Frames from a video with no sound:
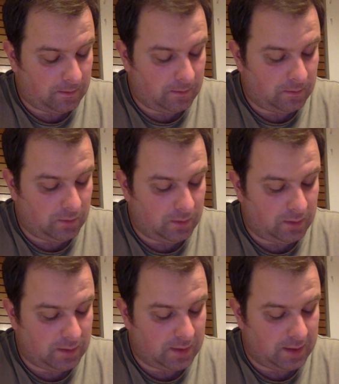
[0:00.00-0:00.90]
what can I
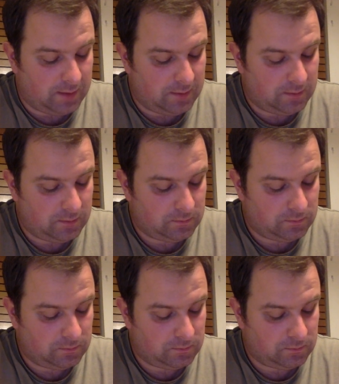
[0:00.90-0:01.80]
say?
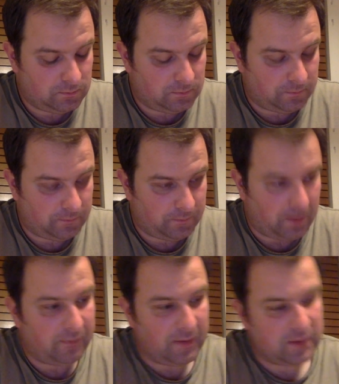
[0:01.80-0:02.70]

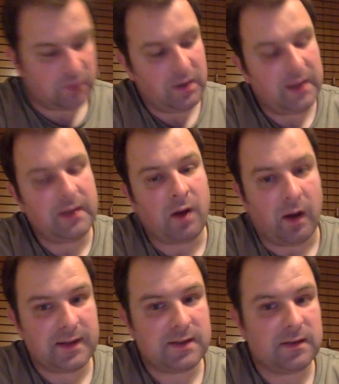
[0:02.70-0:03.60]
I think it's a really
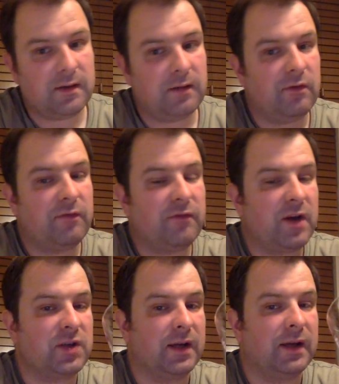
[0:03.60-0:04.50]
nice,
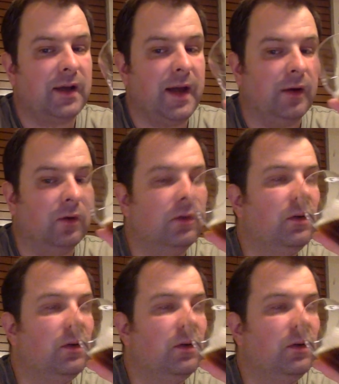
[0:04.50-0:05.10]
refreshing ale,